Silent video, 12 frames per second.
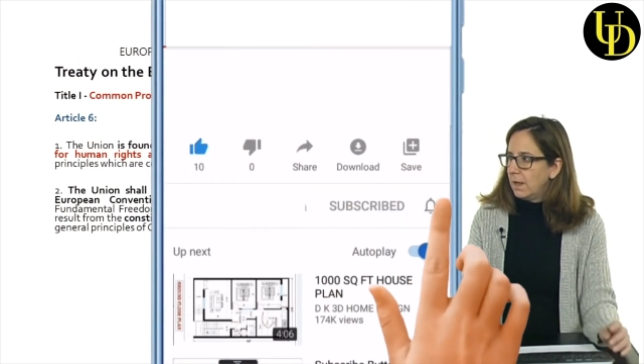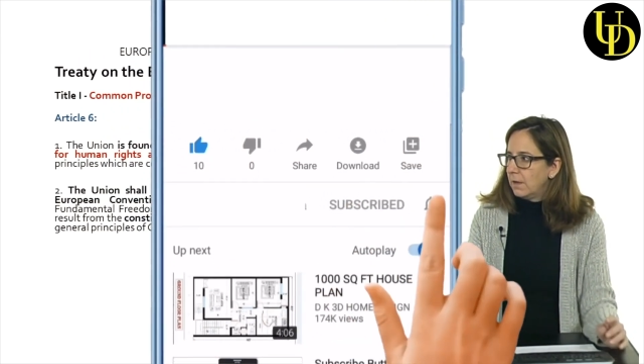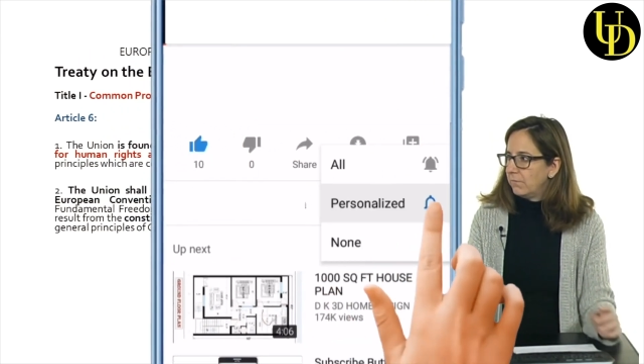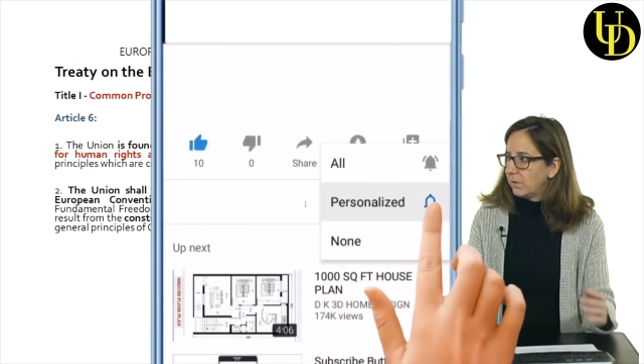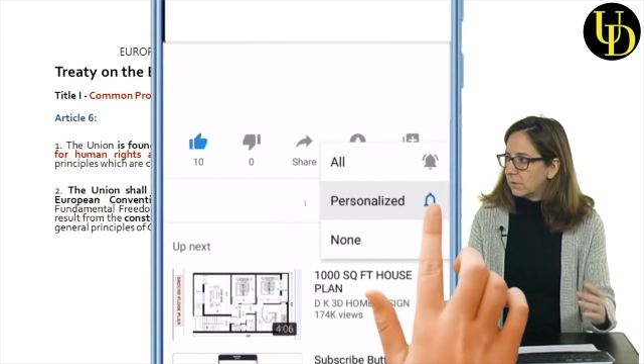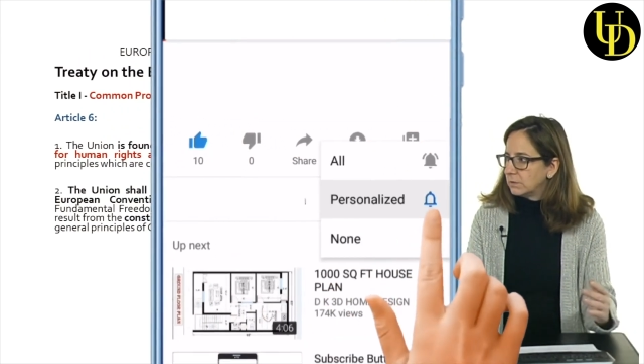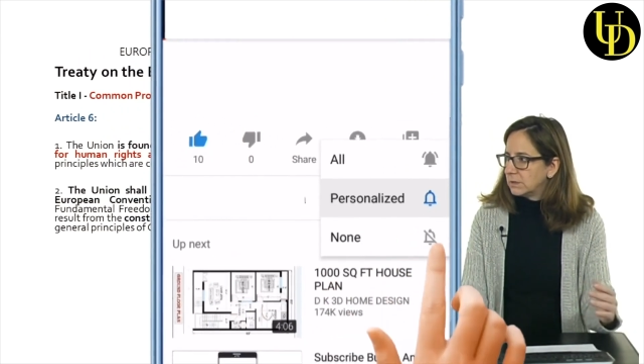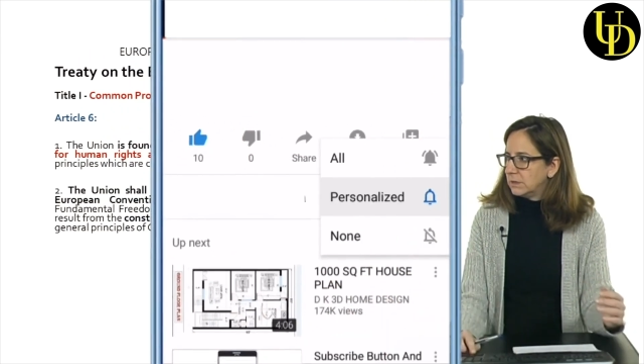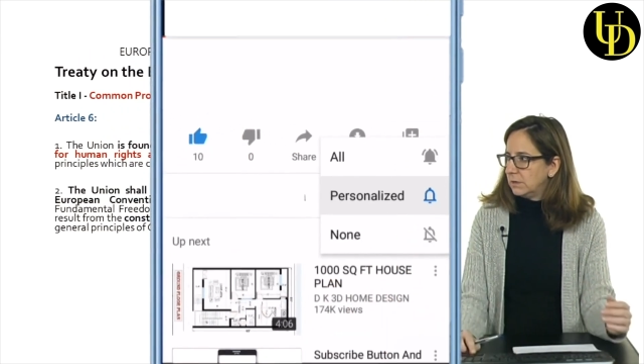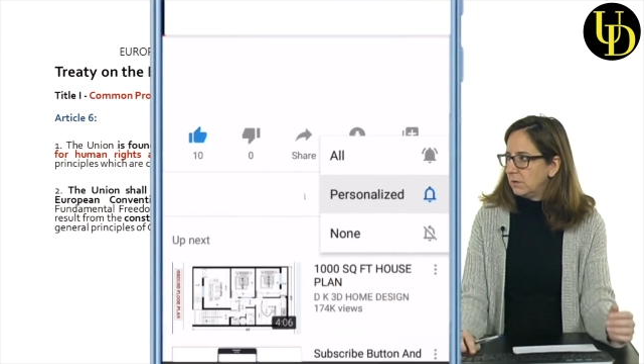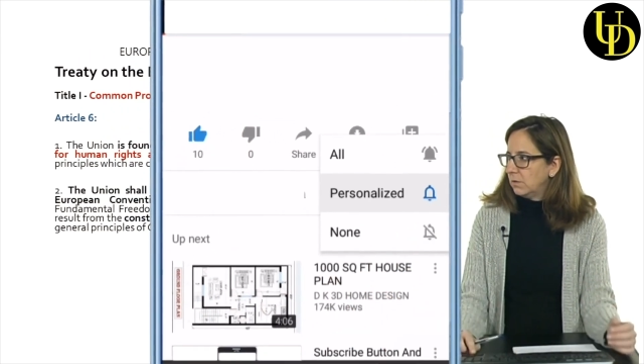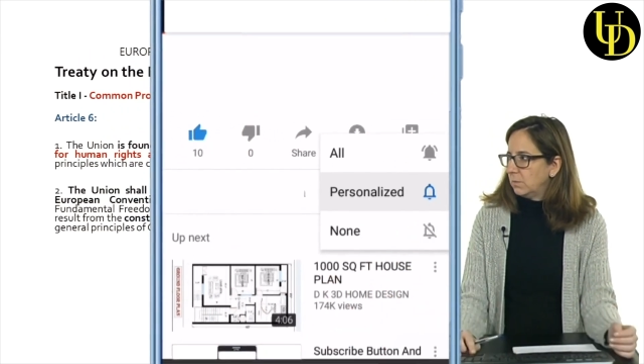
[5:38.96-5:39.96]
We
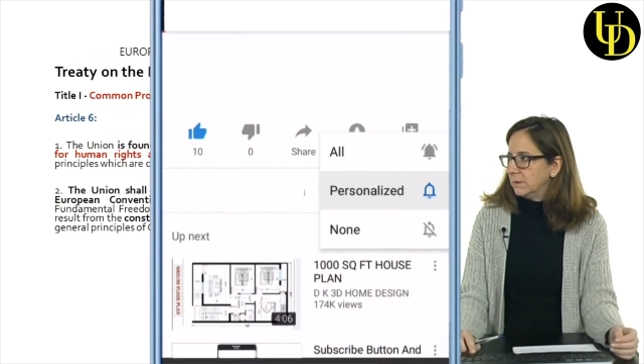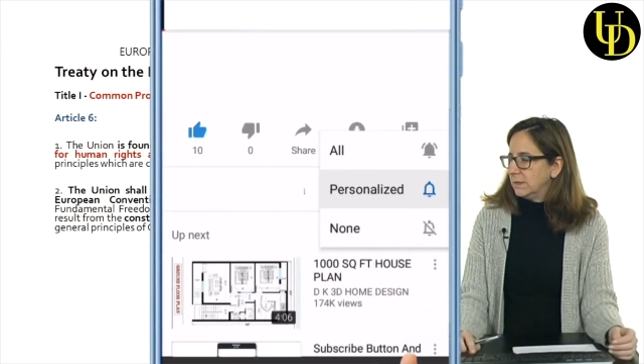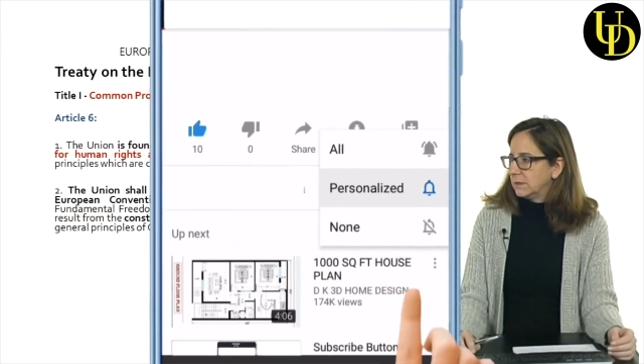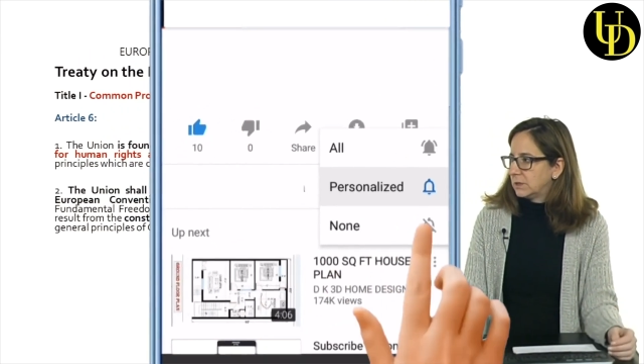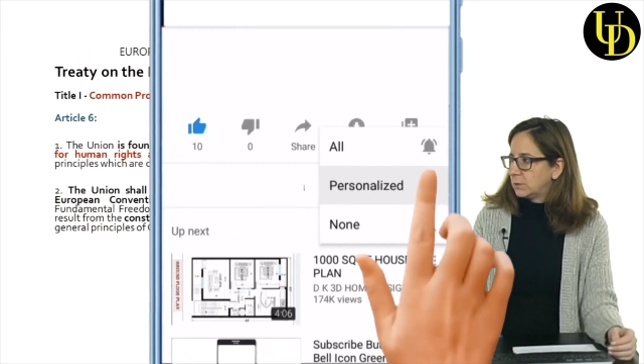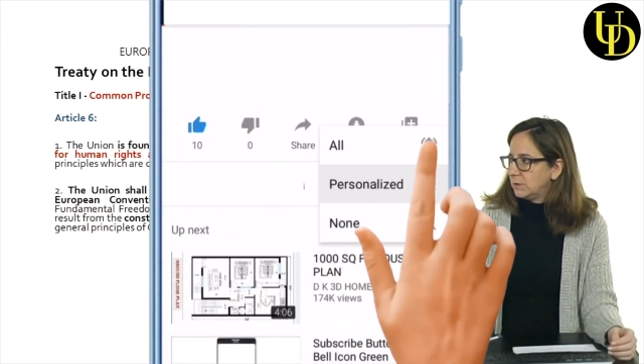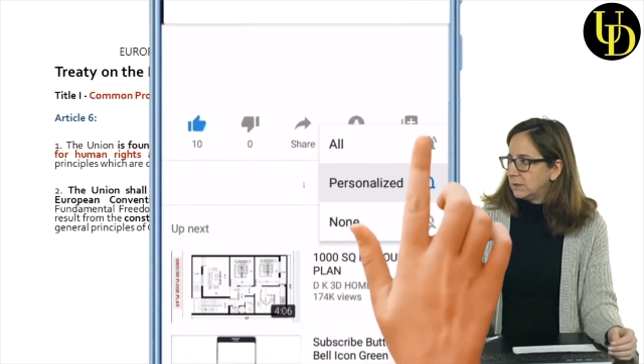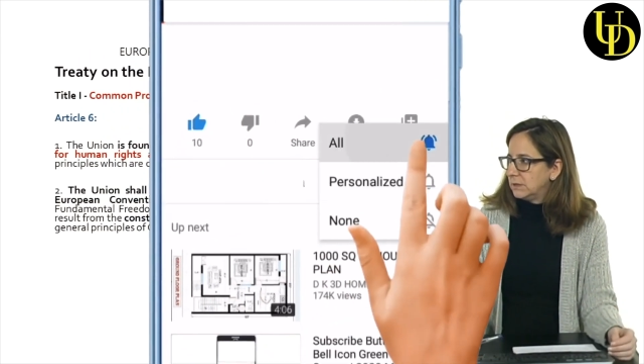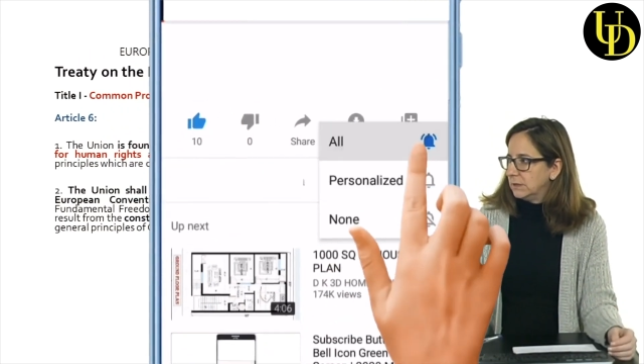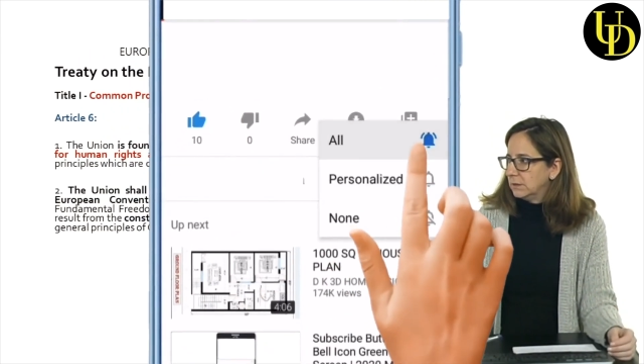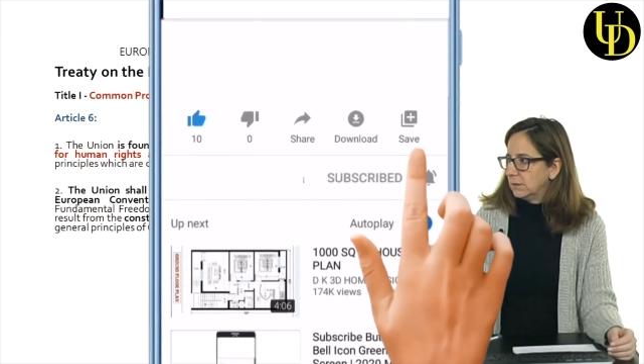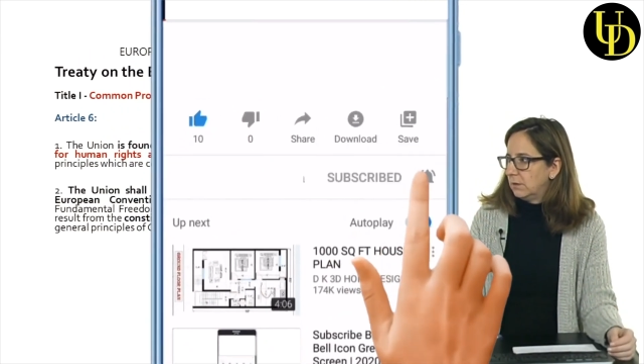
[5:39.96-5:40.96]
continue with the
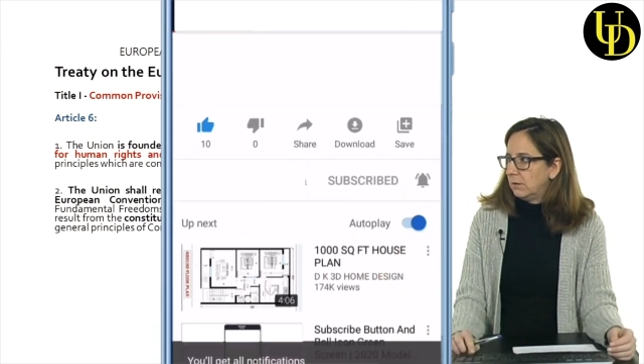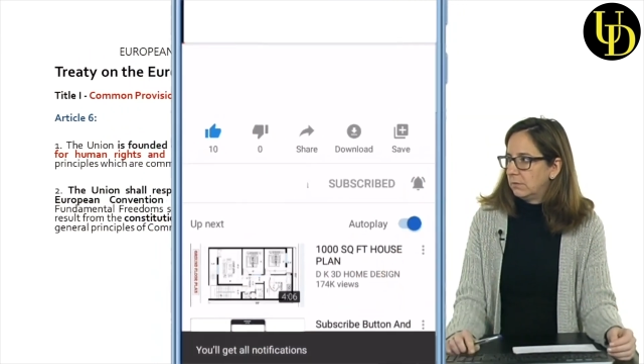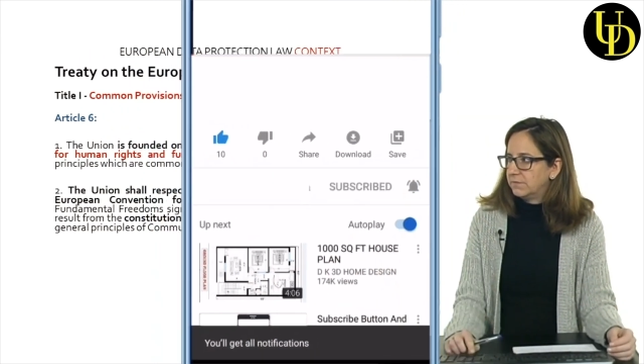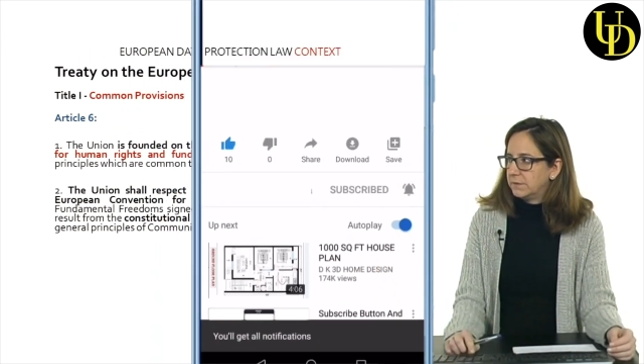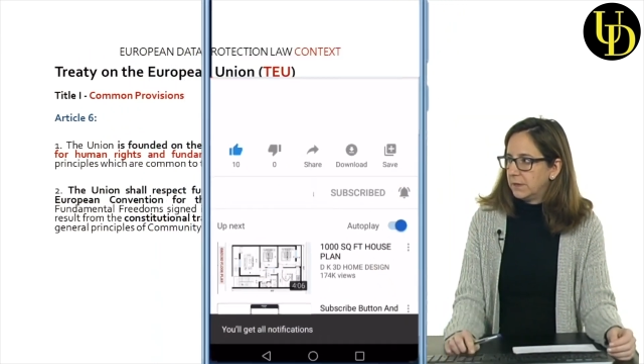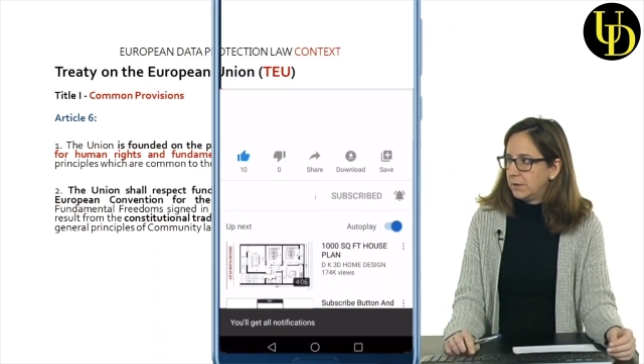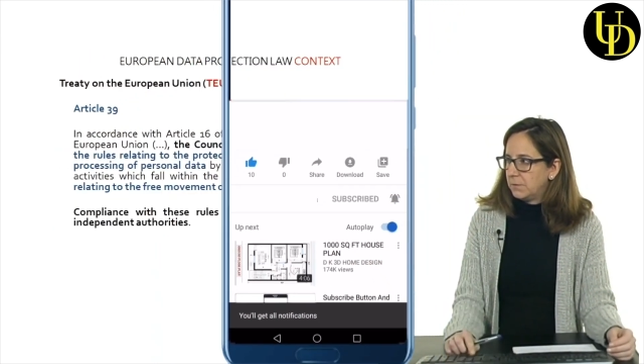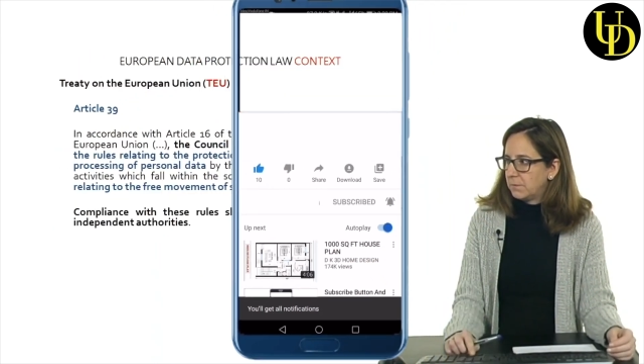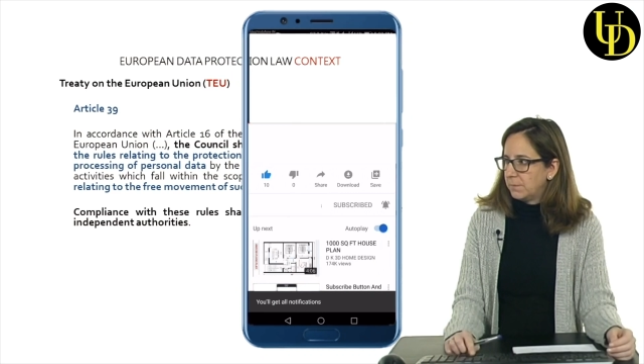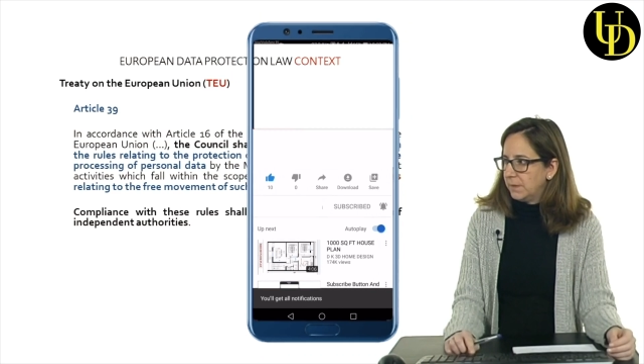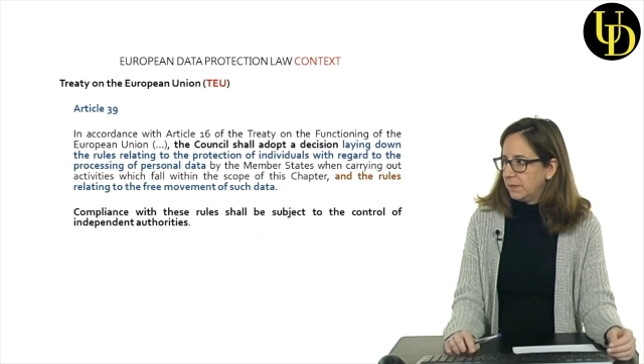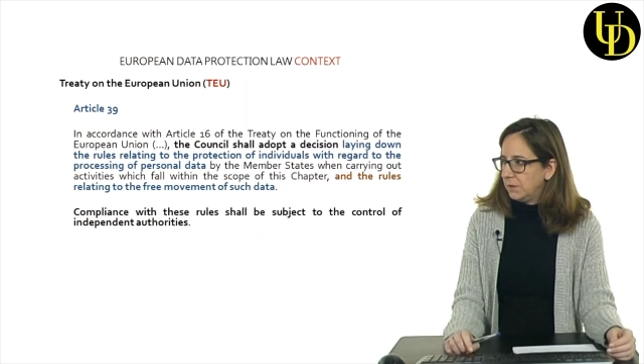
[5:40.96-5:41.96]
Treaty of the
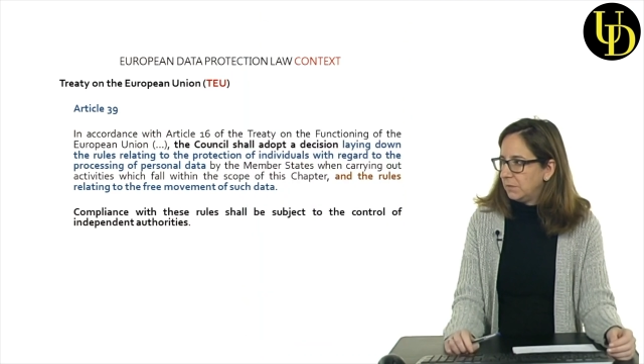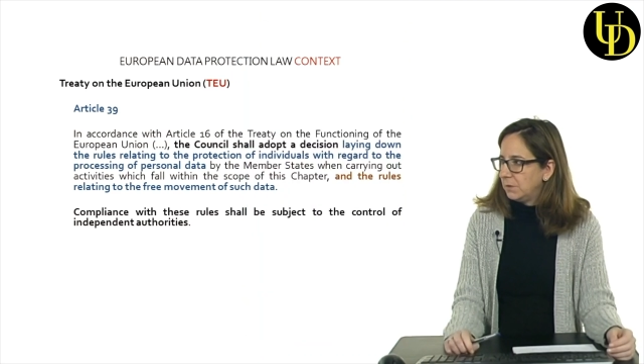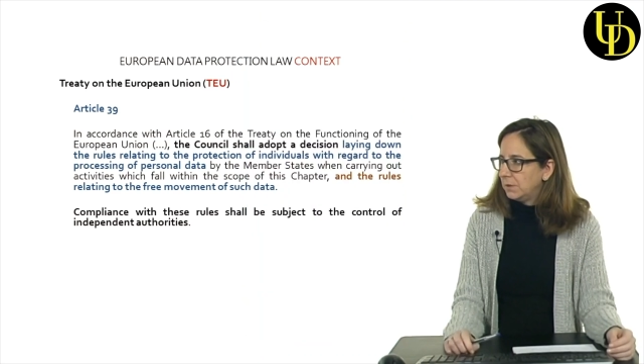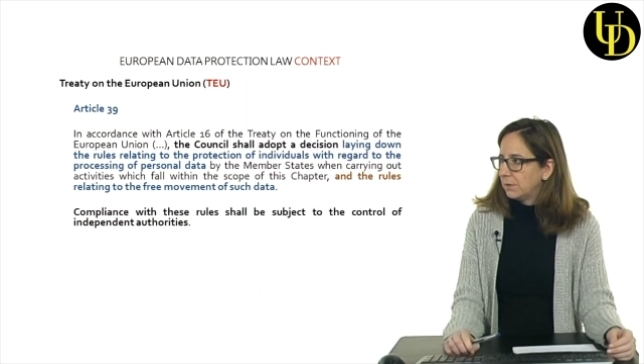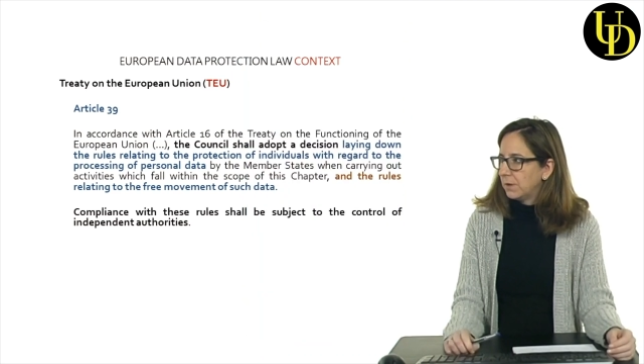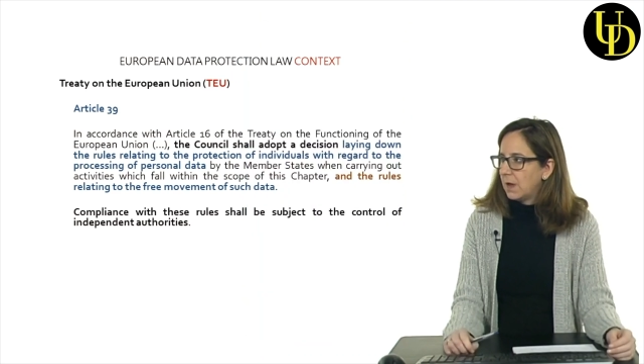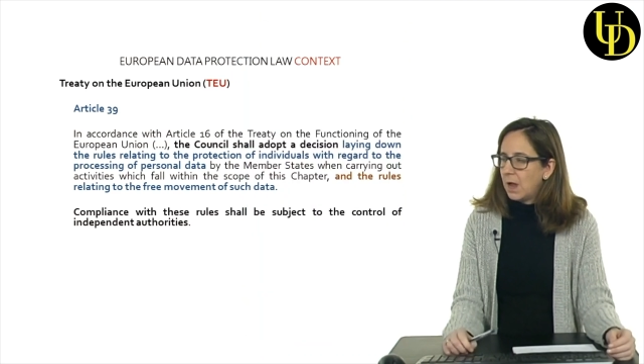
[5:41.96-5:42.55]
European Union,